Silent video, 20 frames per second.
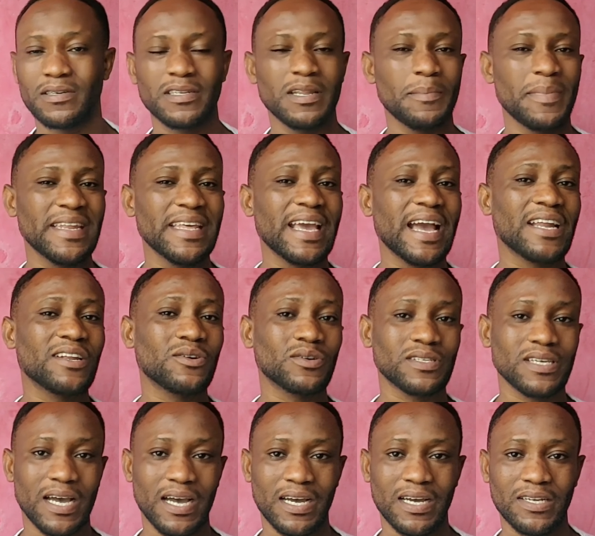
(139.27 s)
the medical
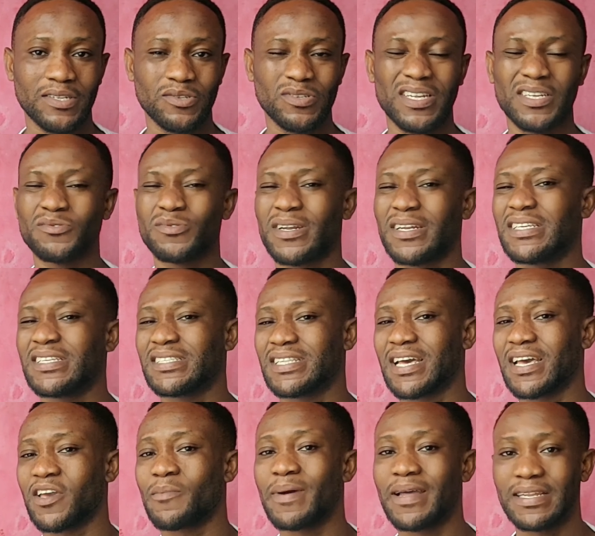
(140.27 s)
doctor to the
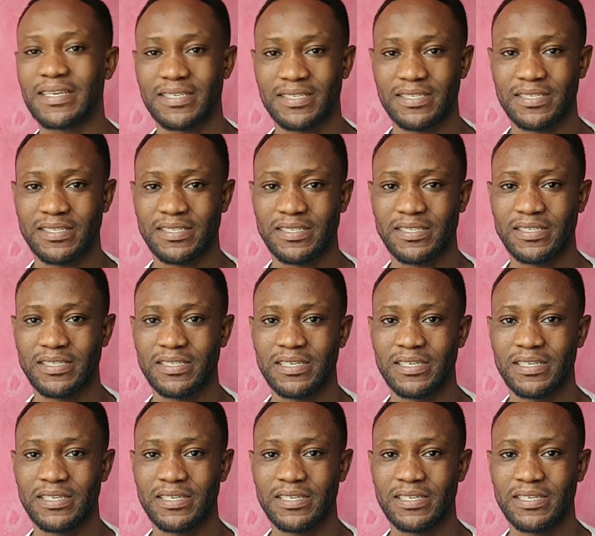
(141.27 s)
traditional herbalist,